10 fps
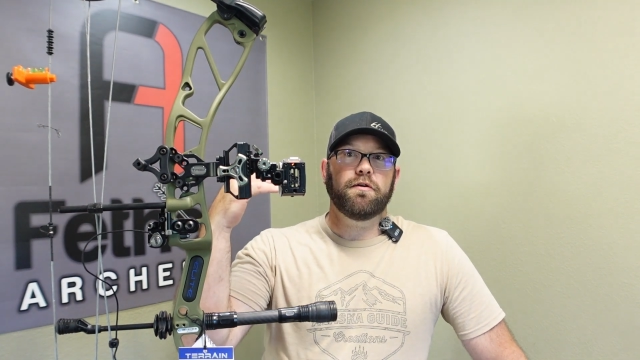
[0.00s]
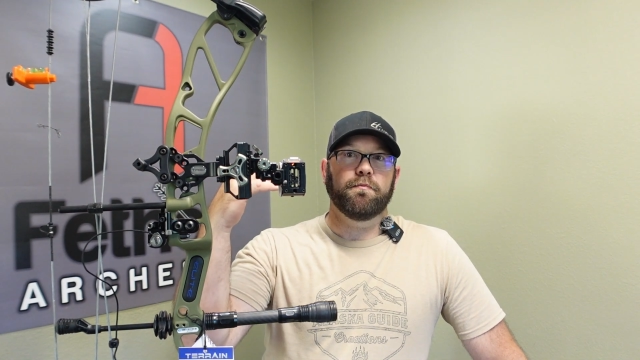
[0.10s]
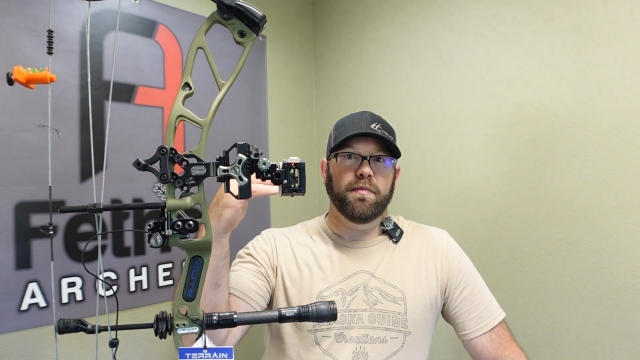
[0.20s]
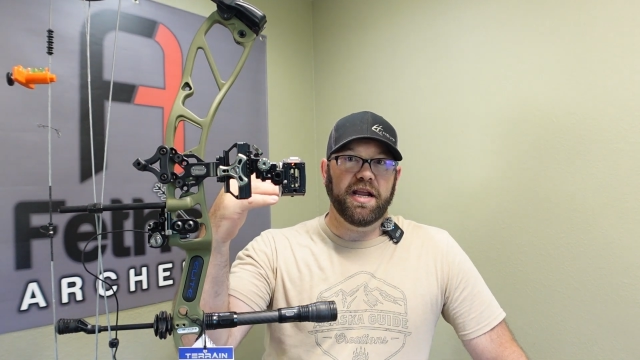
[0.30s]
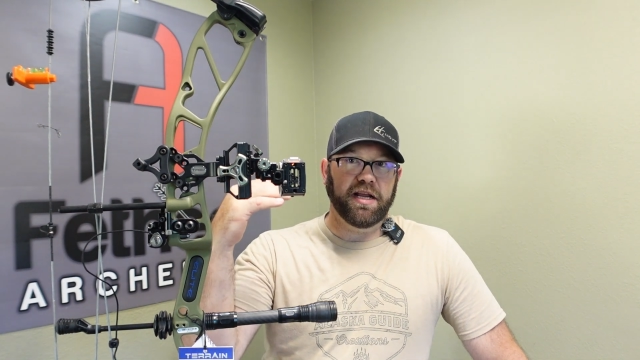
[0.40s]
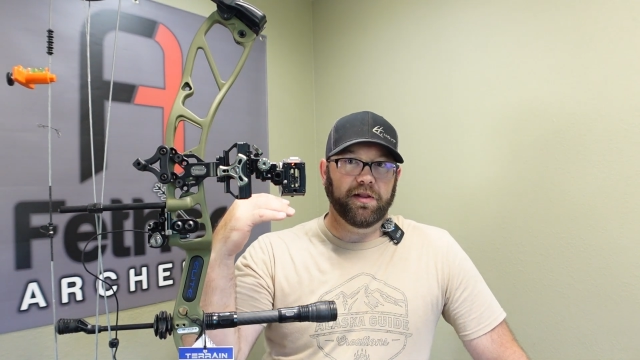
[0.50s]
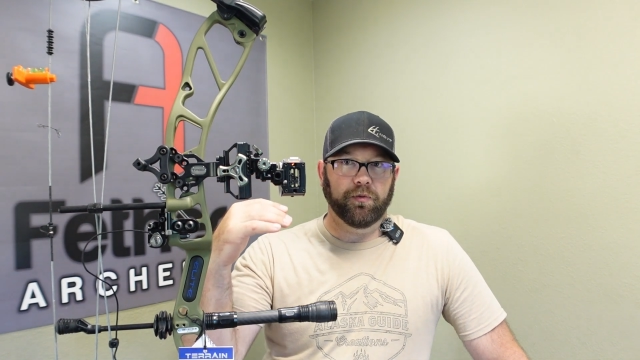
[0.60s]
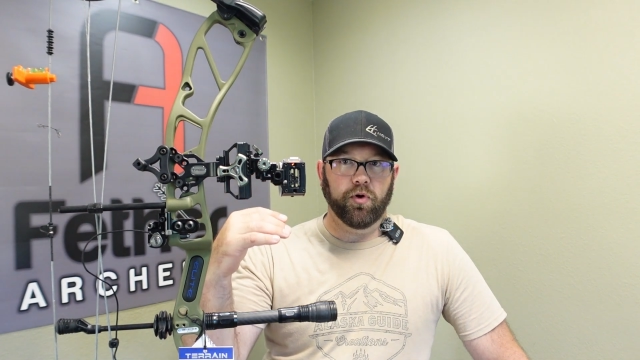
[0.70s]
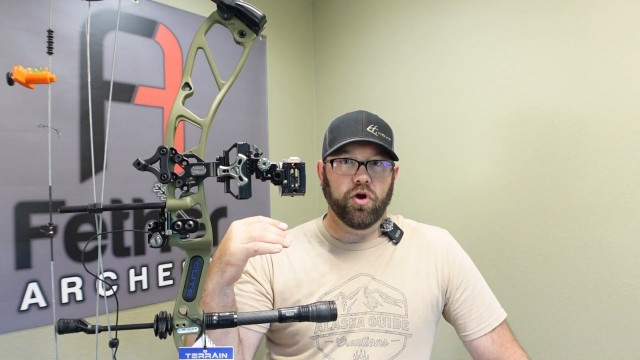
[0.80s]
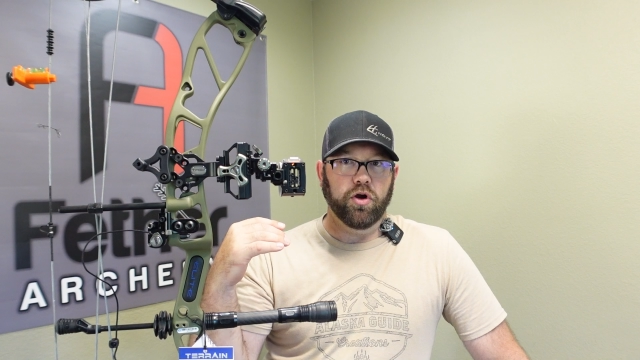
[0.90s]
making the
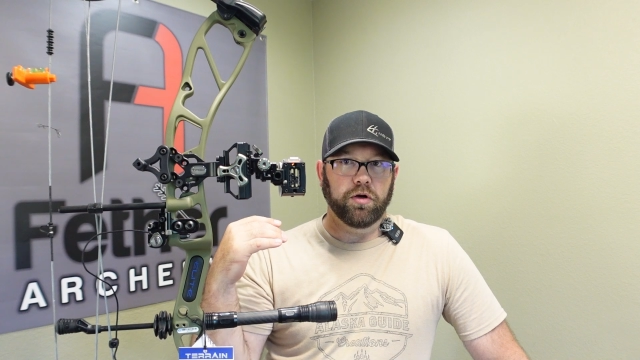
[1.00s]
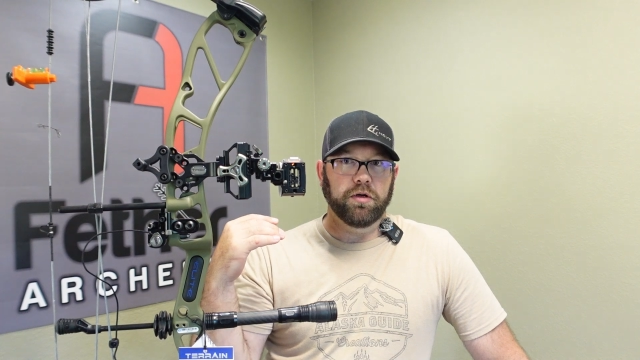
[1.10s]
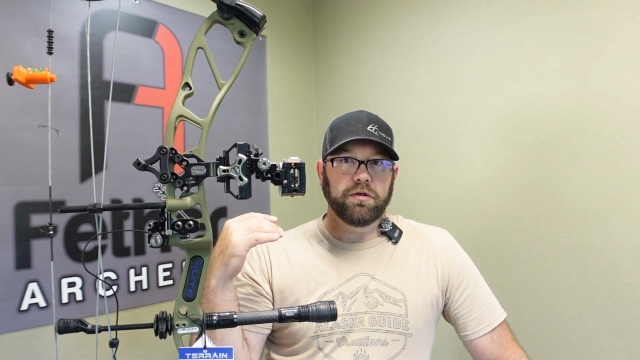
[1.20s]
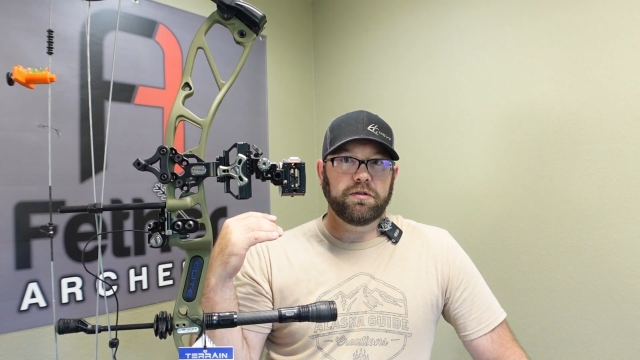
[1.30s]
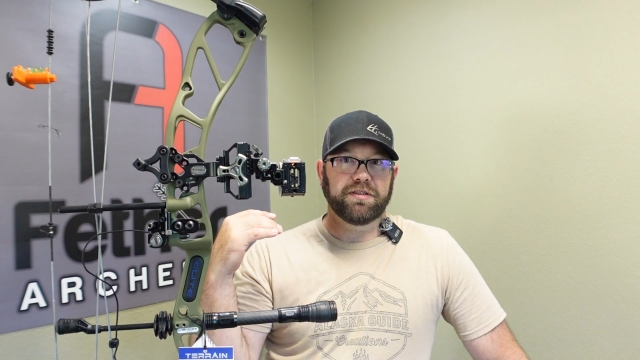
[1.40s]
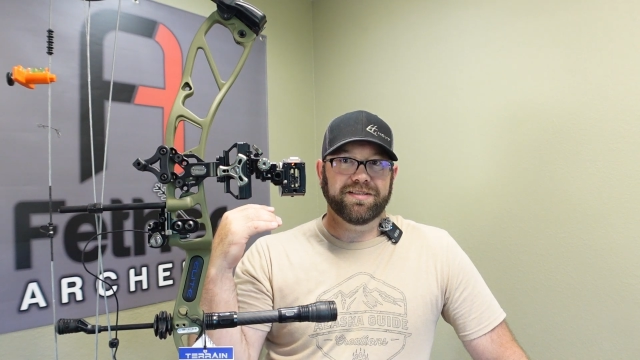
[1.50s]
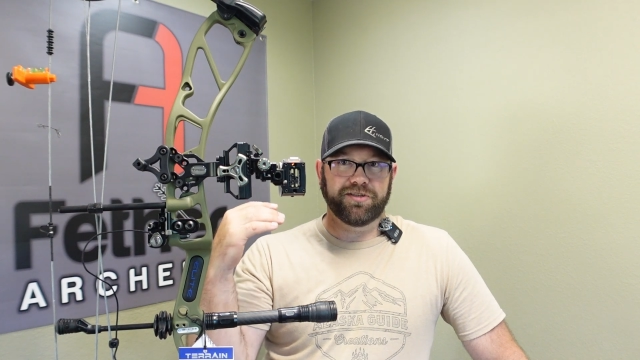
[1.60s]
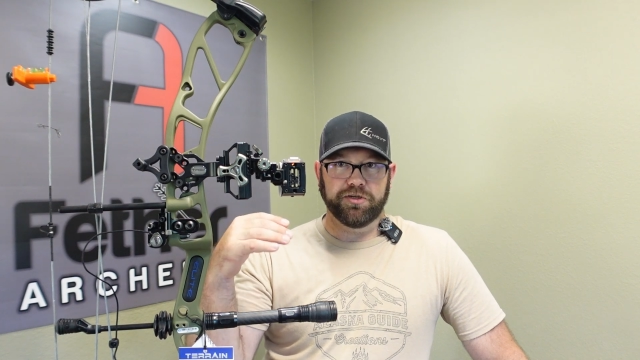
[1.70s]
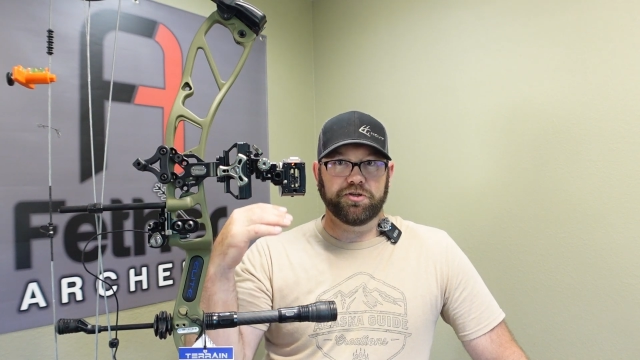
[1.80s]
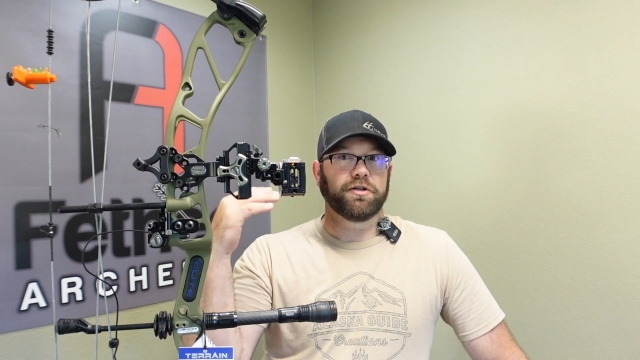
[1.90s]
wrong
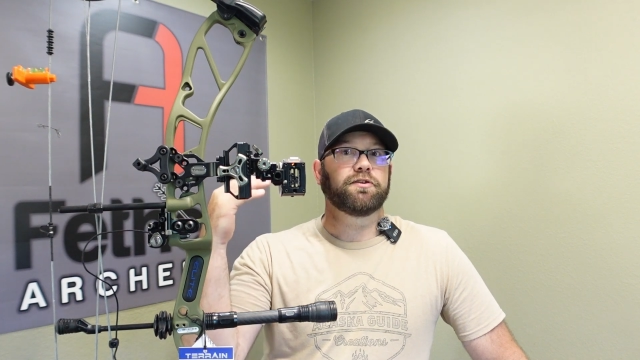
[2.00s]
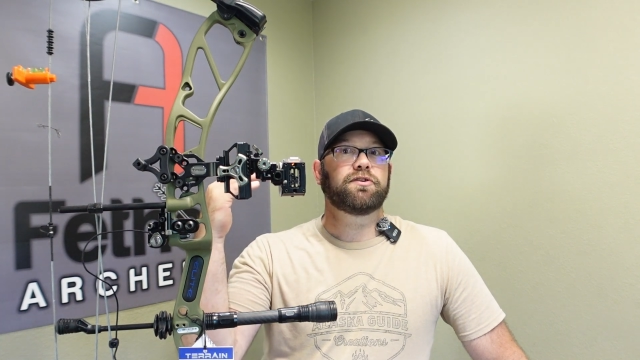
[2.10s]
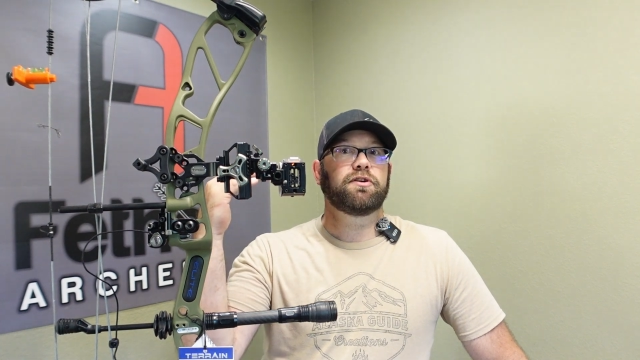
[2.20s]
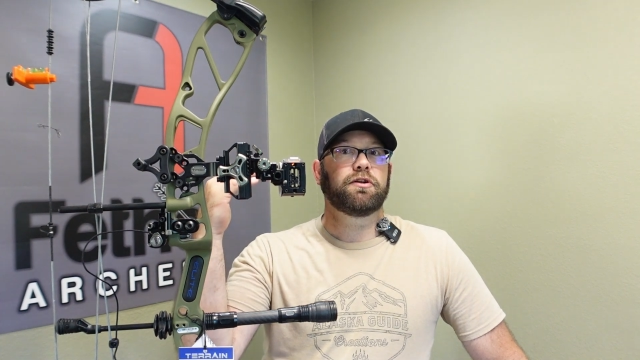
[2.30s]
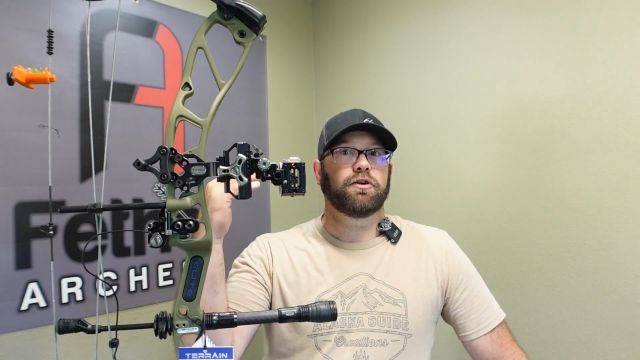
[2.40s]
decisions